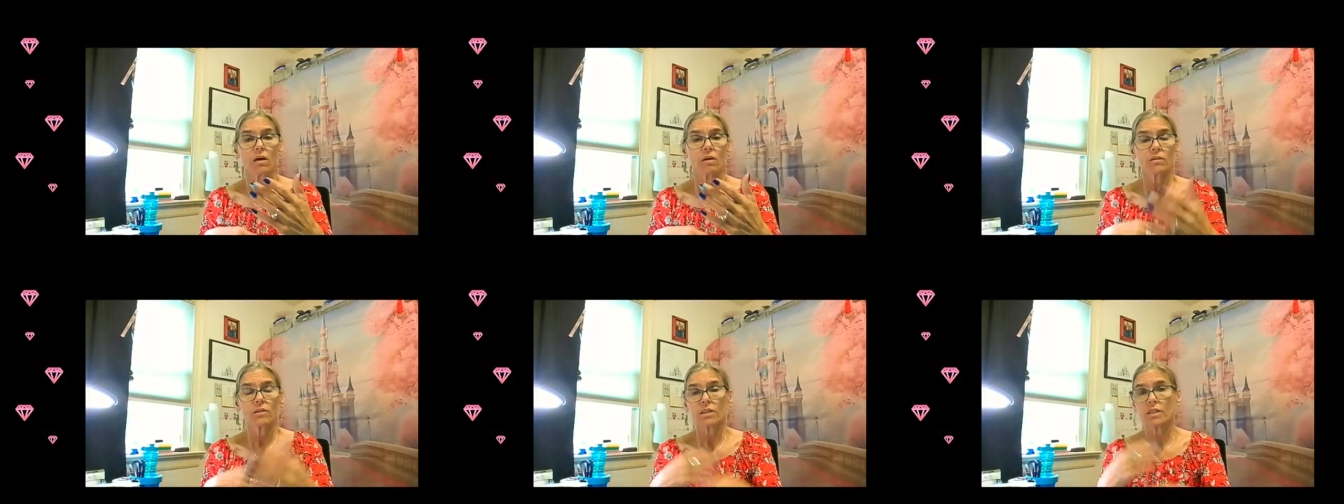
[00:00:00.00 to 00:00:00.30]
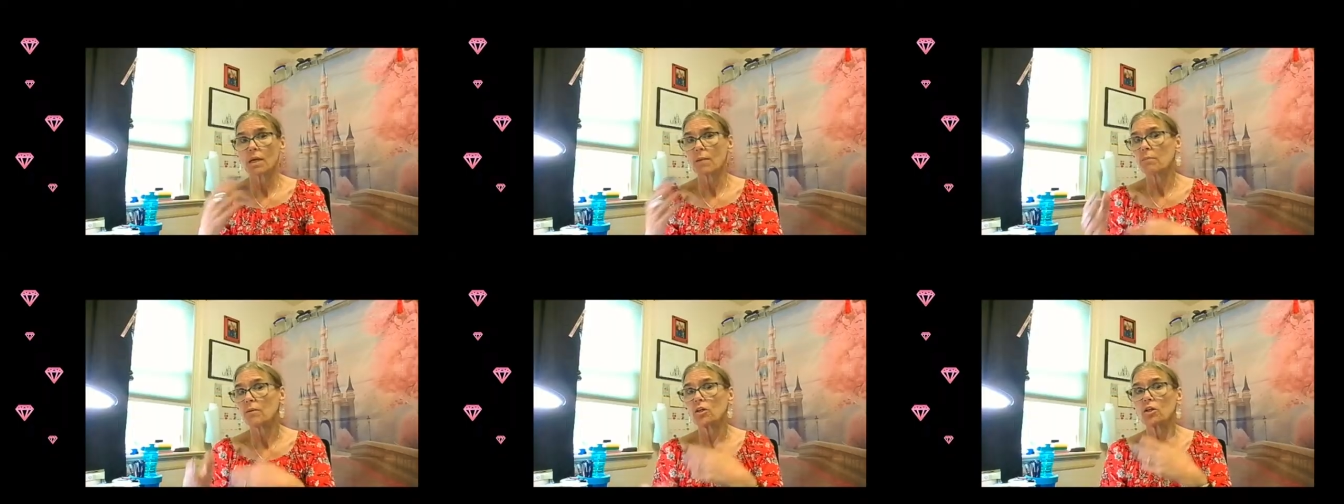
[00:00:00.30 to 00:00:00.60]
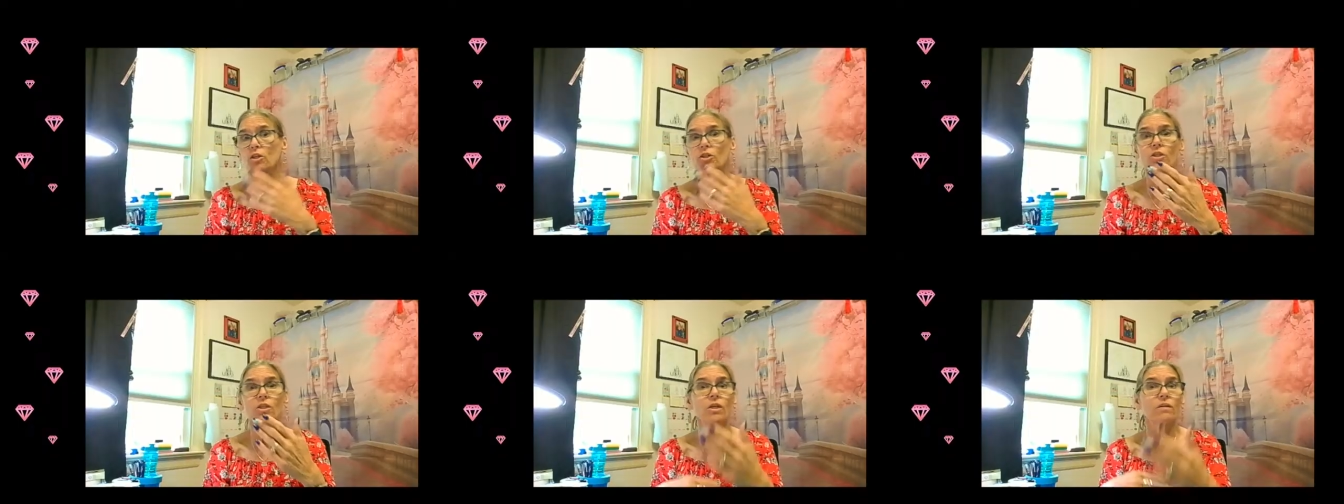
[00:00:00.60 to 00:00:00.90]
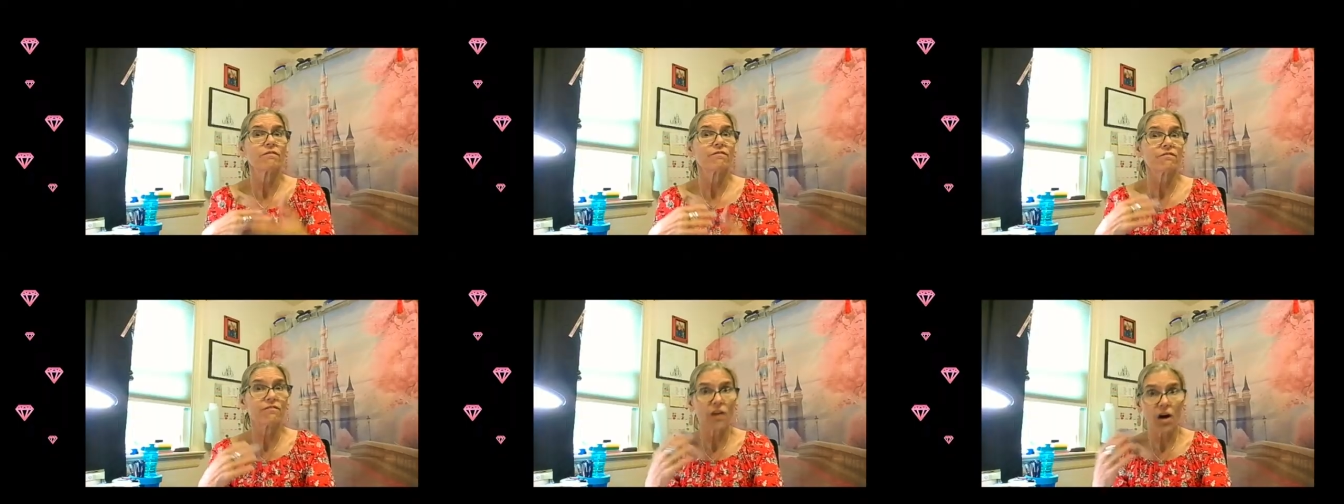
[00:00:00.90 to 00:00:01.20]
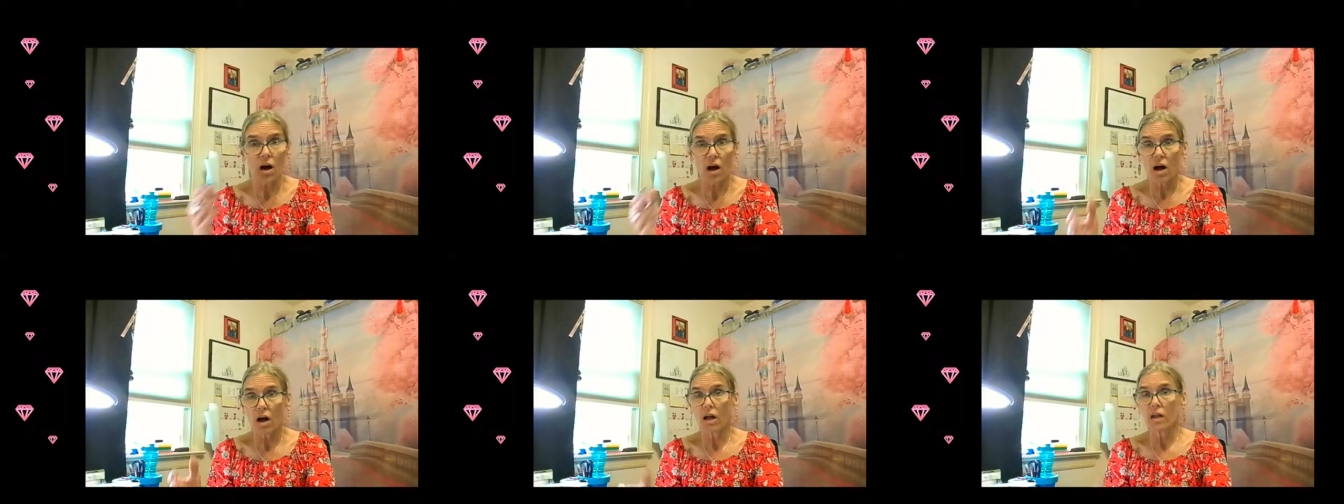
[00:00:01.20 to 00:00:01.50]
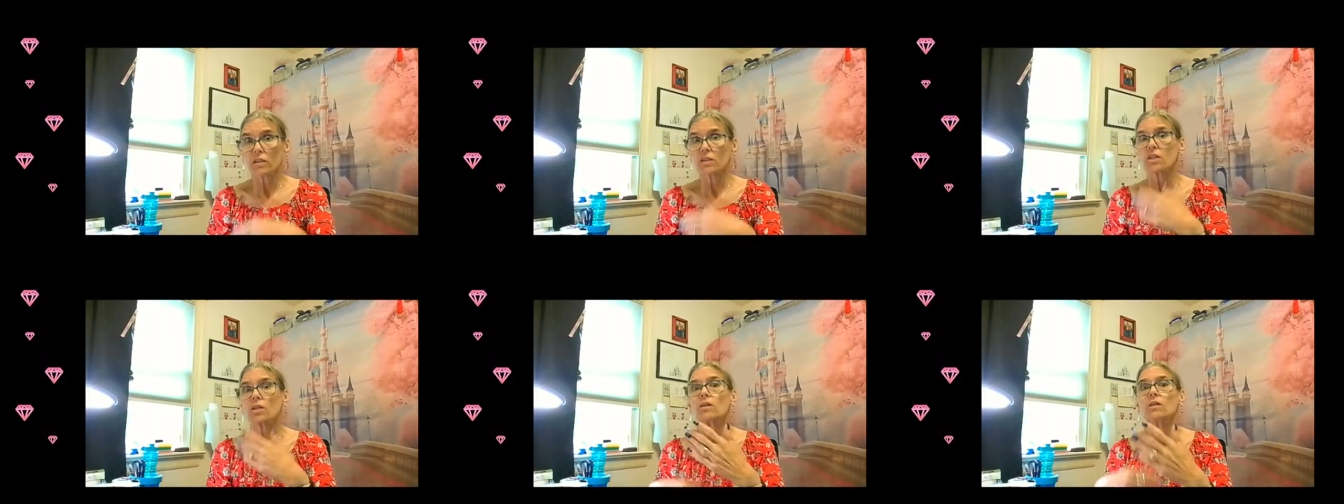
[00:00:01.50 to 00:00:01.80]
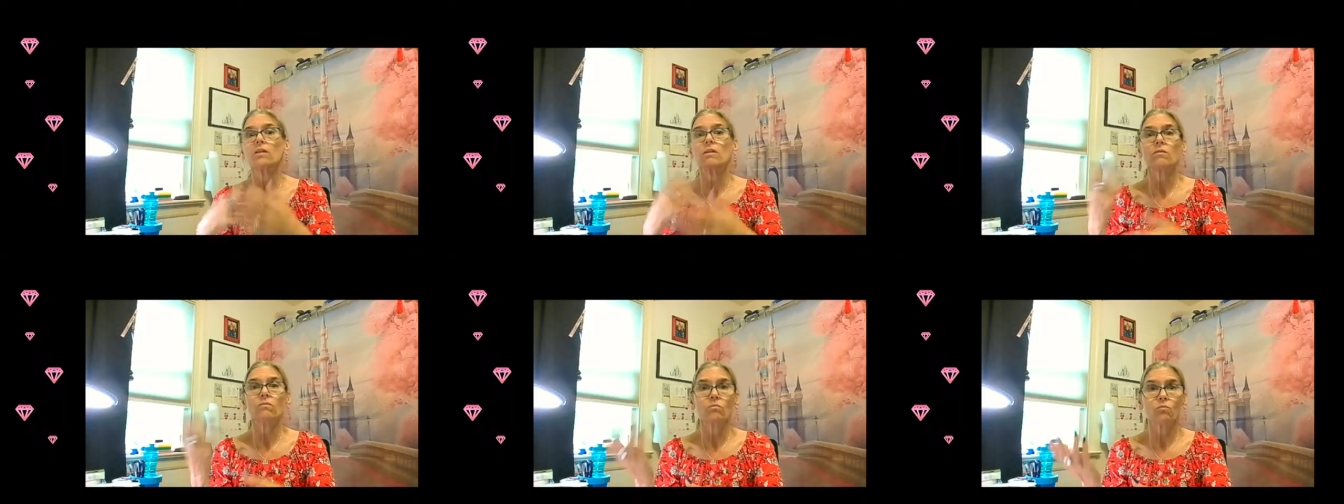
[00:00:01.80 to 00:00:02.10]
summer to fall
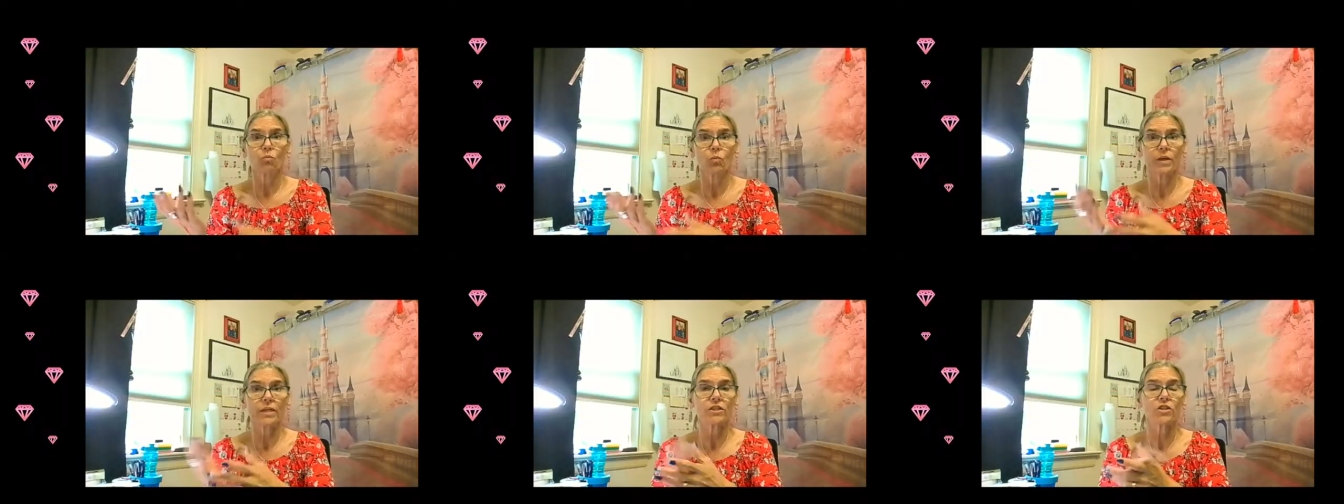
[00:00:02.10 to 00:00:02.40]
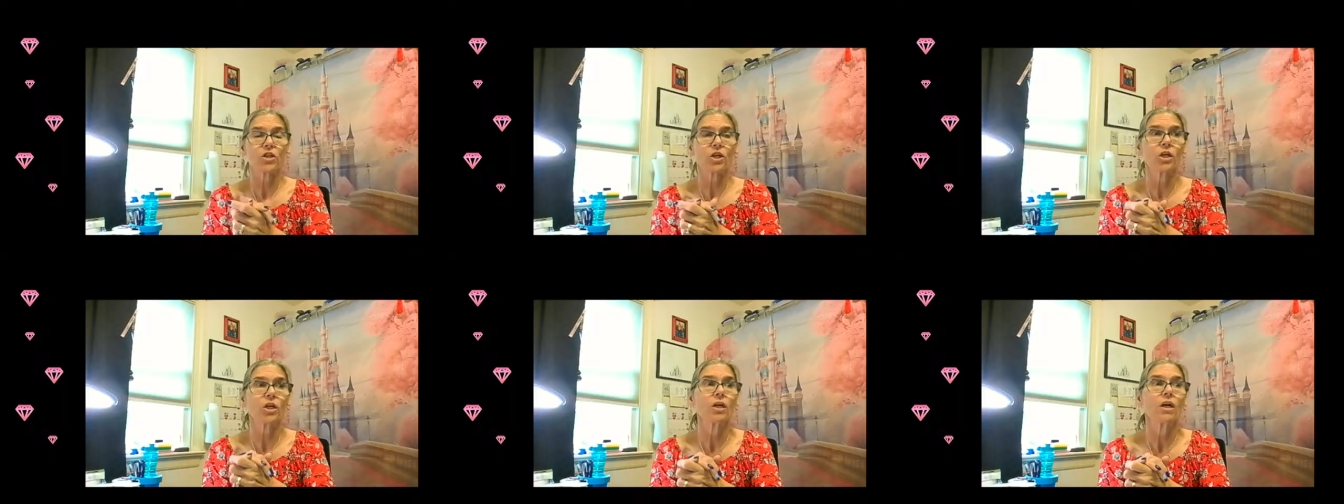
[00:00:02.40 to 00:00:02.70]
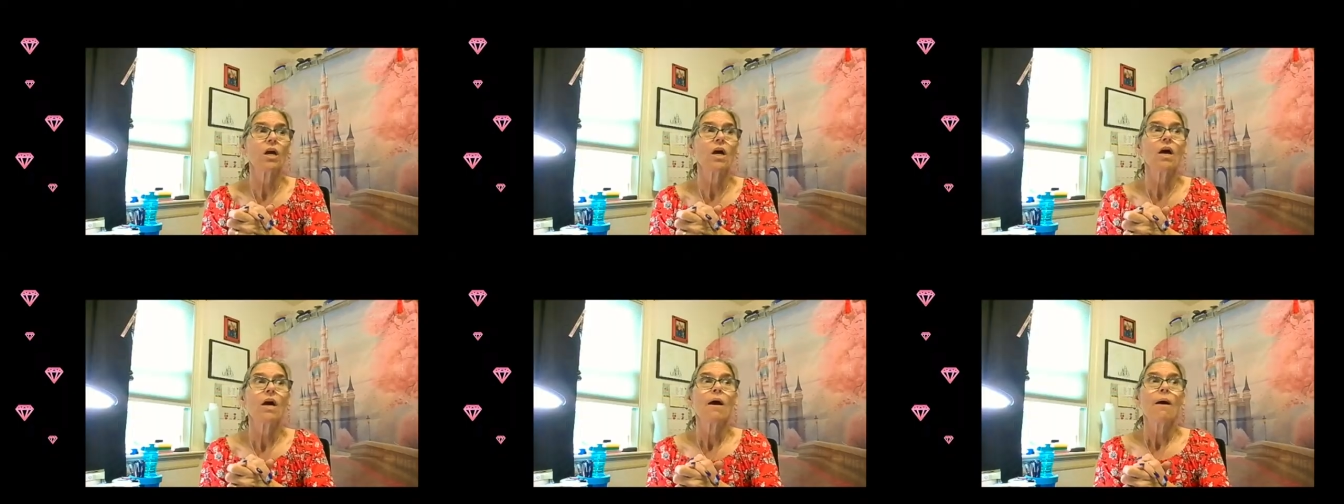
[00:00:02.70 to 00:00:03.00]
to winter.